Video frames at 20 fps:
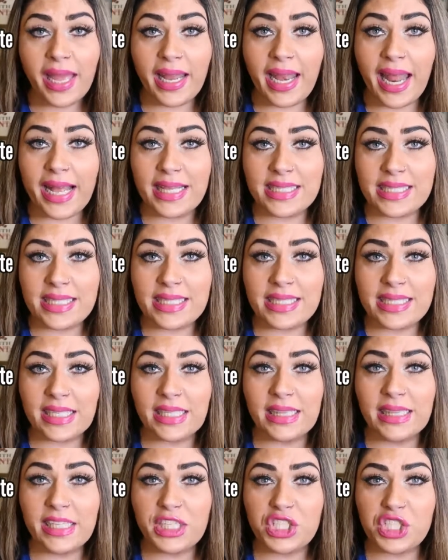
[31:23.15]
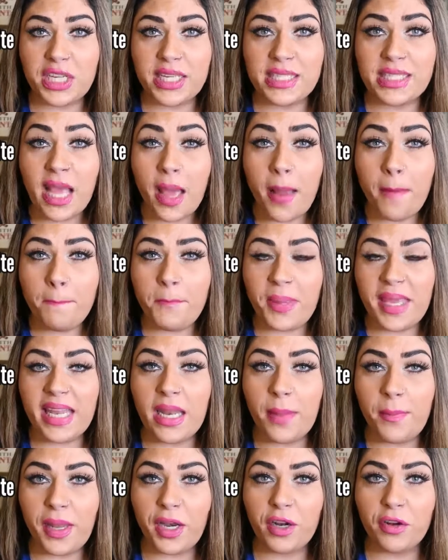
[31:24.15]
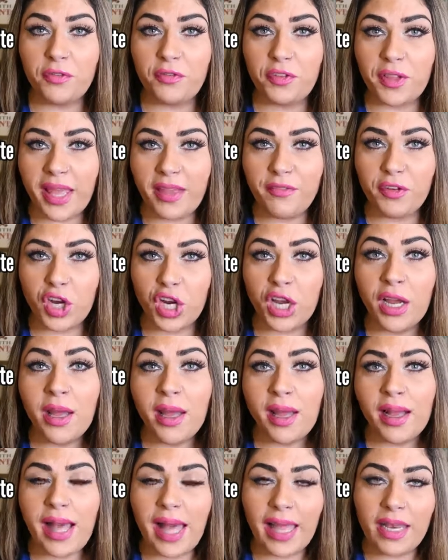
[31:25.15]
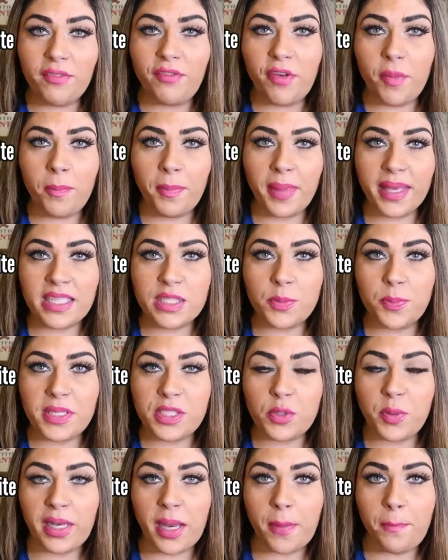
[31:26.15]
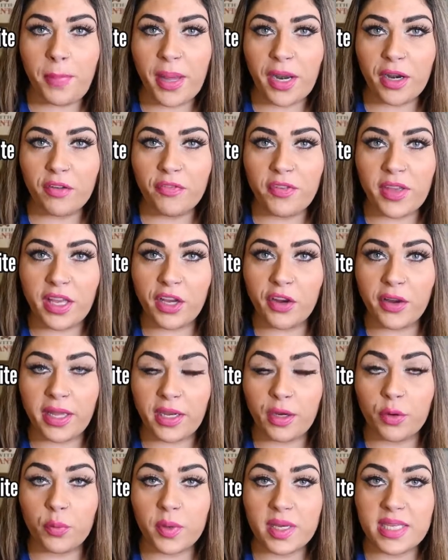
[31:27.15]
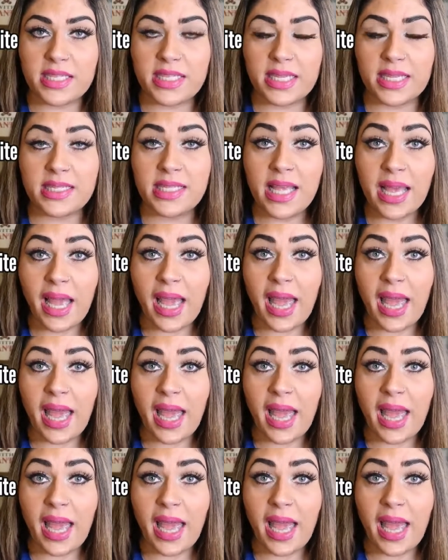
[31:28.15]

It has this delicious peanut butter flavor, kind of a mix between a Butterfinger and a Reese's.